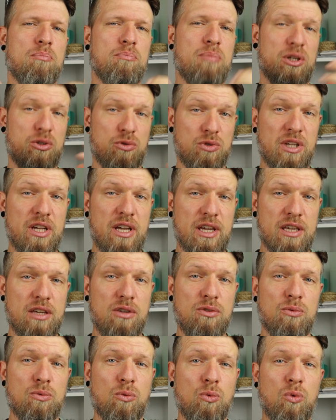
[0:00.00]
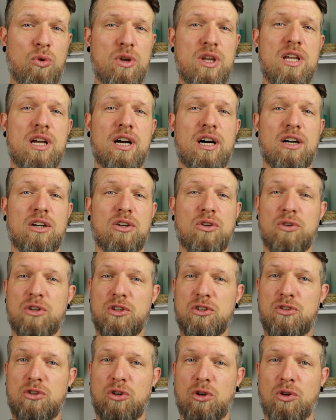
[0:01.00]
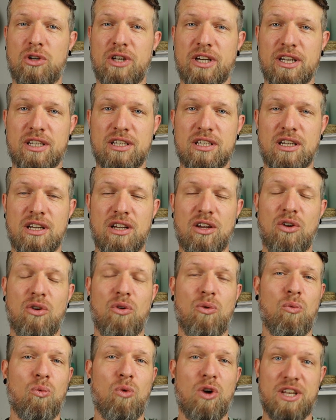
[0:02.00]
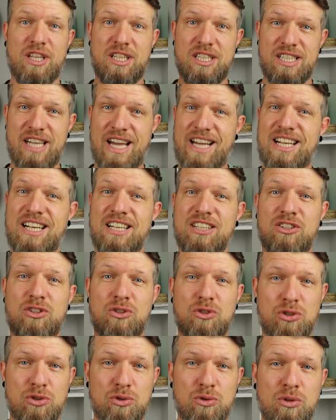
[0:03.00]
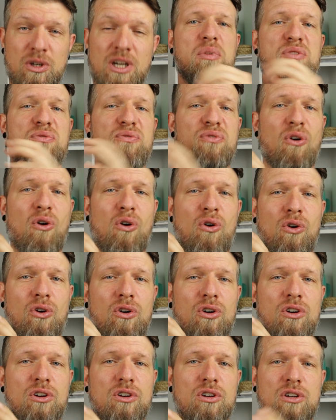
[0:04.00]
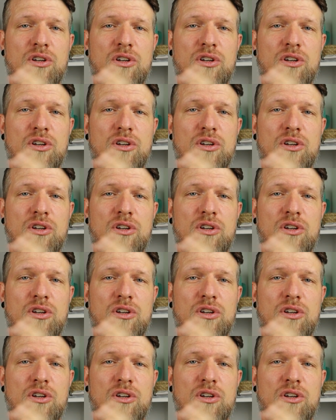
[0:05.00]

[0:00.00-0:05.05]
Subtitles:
But today we are going to look at what exactly to do before,